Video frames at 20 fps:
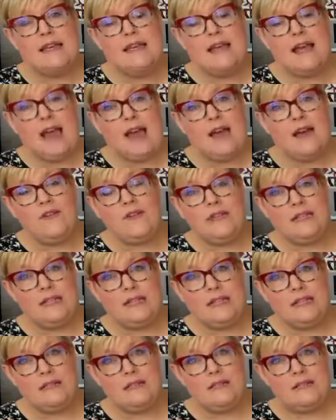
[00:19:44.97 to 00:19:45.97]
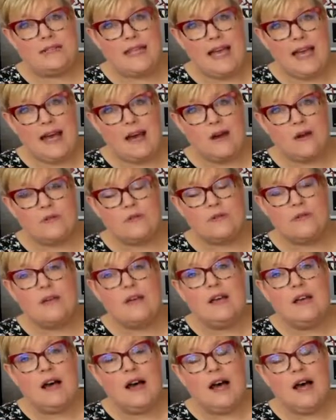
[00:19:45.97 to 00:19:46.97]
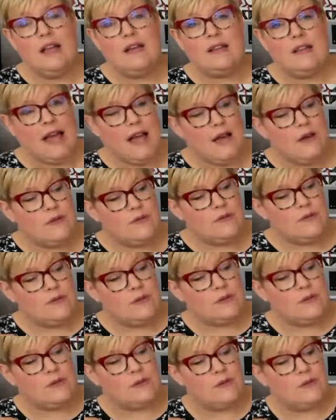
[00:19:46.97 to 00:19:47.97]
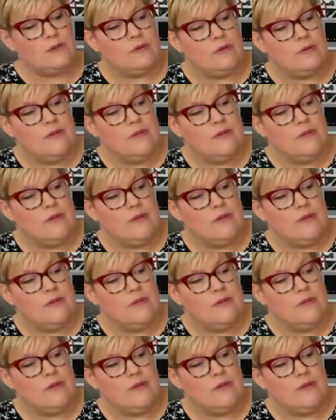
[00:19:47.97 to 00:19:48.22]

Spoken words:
having needle down allows you